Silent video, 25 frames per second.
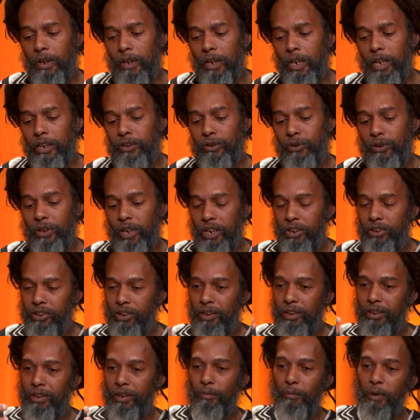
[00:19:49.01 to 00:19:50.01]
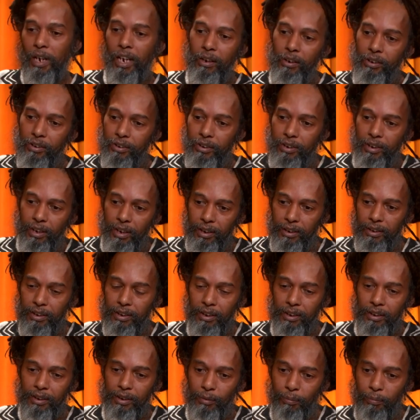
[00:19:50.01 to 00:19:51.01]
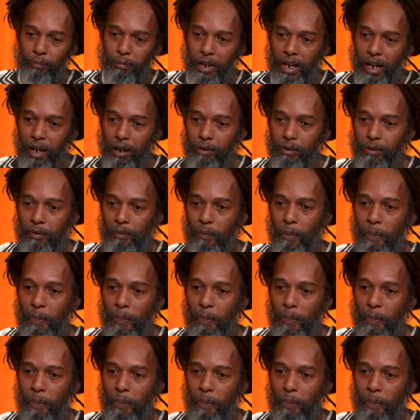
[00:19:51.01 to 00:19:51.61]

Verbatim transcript: education in the modern sense is about